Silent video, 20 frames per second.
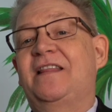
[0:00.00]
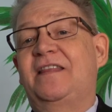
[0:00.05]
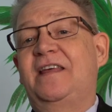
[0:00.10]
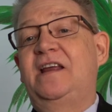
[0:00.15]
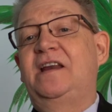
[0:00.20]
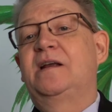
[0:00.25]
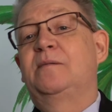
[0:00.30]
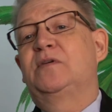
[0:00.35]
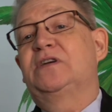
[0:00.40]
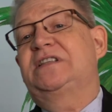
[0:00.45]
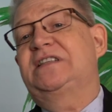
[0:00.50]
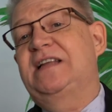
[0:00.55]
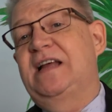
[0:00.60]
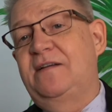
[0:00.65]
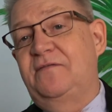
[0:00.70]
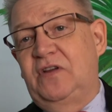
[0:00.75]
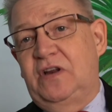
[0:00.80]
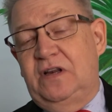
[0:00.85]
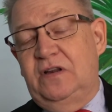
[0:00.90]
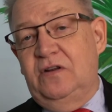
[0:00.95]
thing number
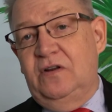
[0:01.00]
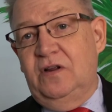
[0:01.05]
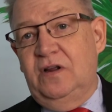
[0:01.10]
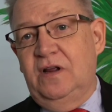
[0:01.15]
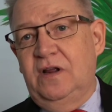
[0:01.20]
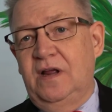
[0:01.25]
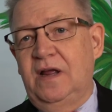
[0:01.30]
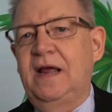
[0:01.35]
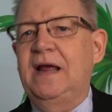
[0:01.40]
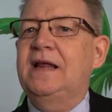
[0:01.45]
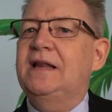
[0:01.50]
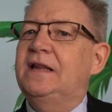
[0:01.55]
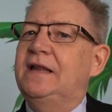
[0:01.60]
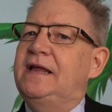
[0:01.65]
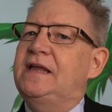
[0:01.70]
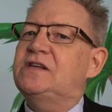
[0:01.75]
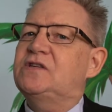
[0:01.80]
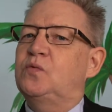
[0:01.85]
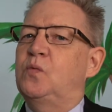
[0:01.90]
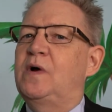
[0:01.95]
7, at
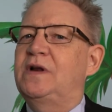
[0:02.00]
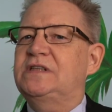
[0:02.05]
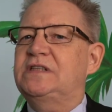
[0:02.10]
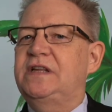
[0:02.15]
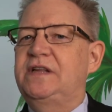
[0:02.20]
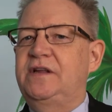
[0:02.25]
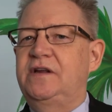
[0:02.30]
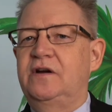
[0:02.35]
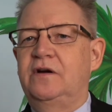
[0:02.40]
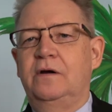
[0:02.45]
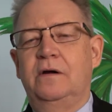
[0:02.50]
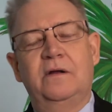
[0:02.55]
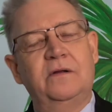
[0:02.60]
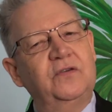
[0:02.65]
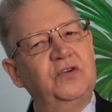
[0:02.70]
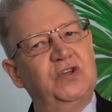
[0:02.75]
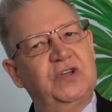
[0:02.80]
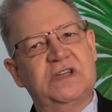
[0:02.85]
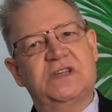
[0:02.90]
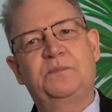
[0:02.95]
least once a year,
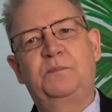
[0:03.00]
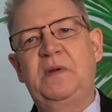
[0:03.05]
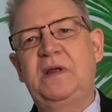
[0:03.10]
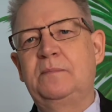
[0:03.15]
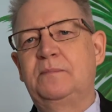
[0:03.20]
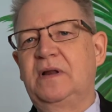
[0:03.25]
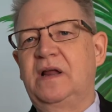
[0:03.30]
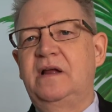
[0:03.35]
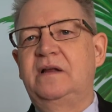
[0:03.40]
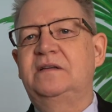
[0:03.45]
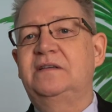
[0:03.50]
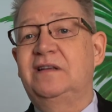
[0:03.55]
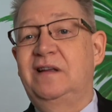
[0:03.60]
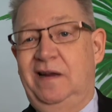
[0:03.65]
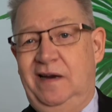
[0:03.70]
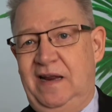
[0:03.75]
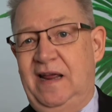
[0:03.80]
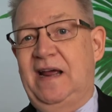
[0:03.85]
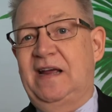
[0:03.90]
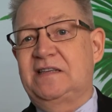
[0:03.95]
just be blunt
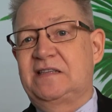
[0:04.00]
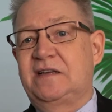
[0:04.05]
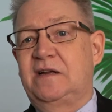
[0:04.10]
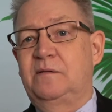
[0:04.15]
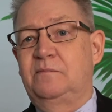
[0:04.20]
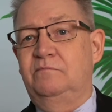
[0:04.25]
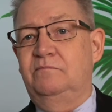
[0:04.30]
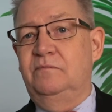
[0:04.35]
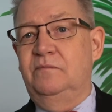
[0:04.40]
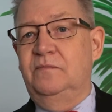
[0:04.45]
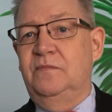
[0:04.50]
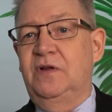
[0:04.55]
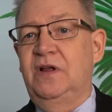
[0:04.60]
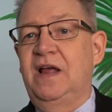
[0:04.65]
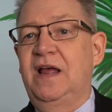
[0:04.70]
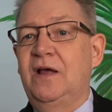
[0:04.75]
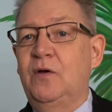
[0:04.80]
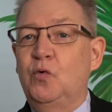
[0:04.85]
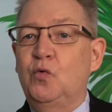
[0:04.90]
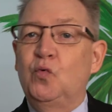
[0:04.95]
and ask them,
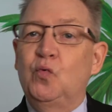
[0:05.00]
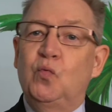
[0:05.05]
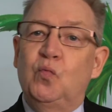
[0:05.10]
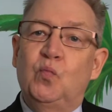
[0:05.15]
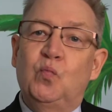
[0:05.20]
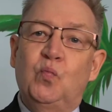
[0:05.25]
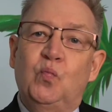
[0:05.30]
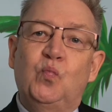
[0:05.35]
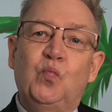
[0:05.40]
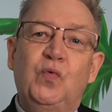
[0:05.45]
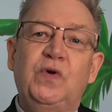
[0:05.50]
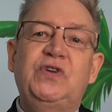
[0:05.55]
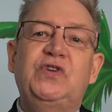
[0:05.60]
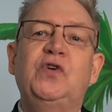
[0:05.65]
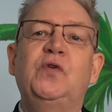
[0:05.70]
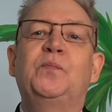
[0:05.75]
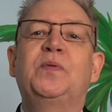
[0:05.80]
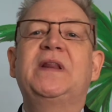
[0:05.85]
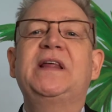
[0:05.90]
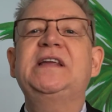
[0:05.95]
would
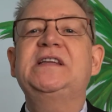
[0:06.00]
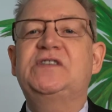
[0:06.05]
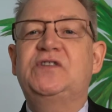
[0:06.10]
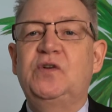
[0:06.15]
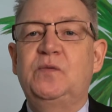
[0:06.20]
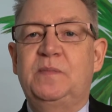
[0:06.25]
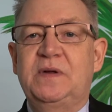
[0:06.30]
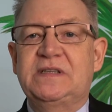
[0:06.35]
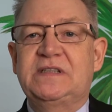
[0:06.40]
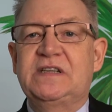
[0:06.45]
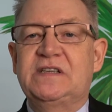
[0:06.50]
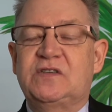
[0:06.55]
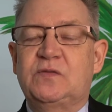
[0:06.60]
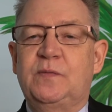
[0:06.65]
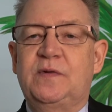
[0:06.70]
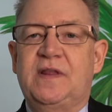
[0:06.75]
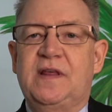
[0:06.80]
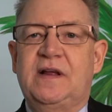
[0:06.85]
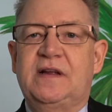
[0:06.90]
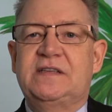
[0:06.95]
you please do business
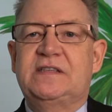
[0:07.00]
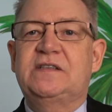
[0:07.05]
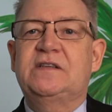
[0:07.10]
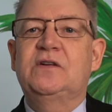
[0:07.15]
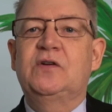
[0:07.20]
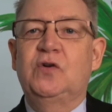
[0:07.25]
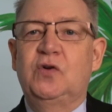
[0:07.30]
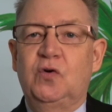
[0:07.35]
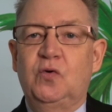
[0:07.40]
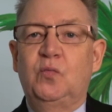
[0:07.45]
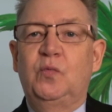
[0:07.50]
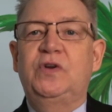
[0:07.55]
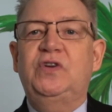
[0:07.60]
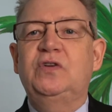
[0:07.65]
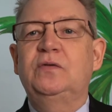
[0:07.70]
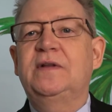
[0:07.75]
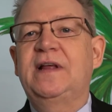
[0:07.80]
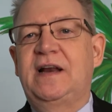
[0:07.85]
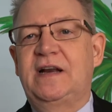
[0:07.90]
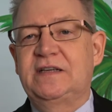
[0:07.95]
with us? Would
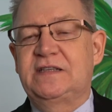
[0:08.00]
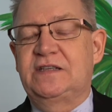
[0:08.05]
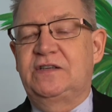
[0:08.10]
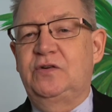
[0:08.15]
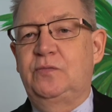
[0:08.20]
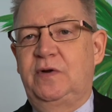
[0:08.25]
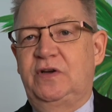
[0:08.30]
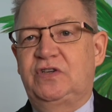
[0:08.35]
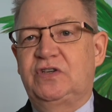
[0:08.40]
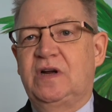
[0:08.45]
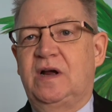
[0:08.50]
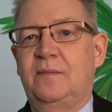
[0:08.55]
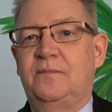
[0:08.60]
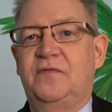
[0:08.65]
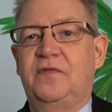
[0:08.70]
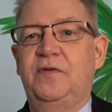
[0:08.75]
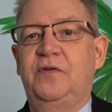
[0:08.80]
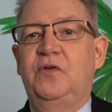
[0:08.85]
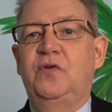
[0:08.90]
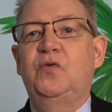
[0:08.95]
you let us do a job
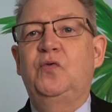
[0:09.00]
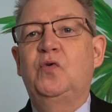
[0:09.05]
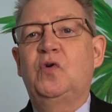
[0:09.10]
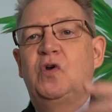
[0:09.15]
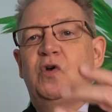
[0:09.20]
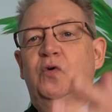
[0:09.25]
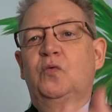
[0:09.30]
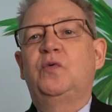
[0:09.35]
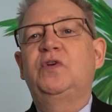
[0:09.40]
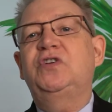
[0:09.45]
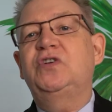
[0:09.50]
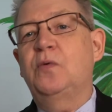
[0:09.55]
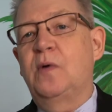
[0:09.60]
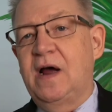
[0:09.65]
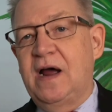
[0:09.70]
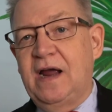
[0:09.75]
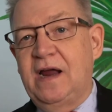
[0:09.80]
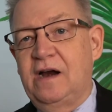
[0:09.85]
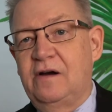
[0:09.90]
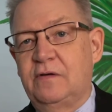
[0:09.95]
for you? Would you
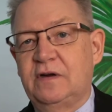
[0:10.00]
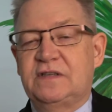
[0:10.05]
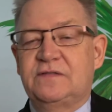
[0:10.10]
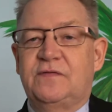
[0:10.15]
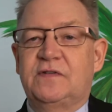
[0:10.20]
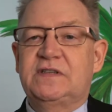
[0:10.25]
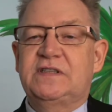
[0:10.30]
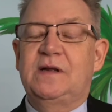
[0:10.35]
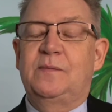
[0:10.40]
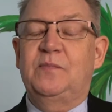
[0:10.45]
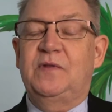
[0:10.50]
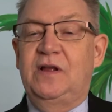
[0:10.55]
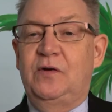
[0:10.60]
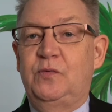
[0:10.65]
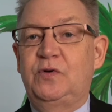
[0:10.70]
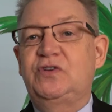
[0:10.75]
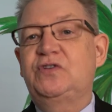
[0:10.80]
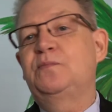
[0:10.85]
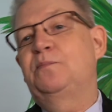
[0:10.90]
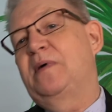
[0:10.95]
hire us for something?
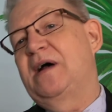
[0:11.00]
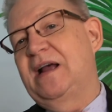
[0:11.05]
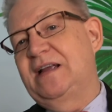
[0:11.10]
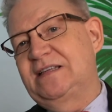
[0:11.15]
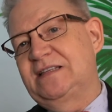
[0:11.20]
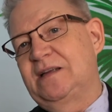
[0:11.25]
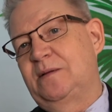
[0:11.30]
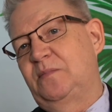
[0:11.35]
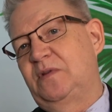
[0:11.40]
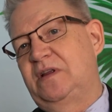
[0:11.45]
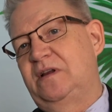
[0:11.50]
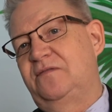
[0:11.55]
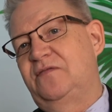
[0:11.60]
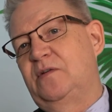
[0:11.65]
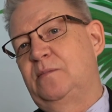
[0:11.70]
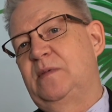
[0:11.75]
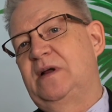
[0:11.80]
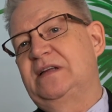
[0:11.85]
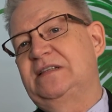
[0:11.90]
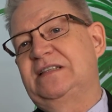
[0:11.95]
Would you buy something
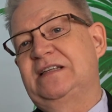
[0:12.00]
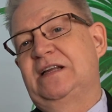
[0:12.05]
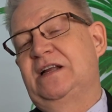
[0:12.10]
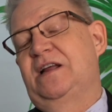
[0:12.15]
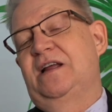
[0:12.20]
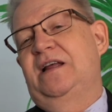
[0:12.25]
from us?